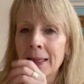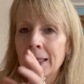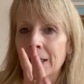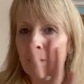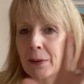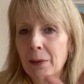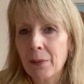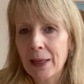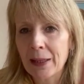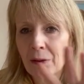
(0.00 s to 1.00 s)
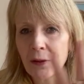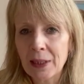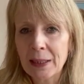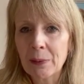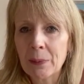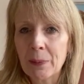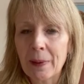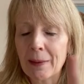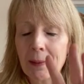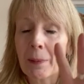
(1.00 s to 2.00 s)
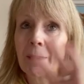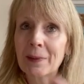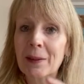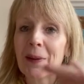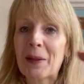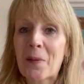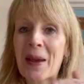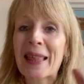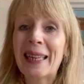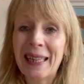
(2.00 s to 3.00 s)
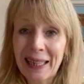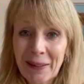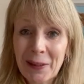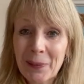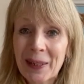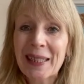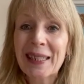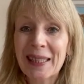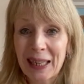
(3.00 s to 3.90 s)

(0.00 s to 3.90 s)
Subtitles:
You know, the way the trees were, the way the leaves printed,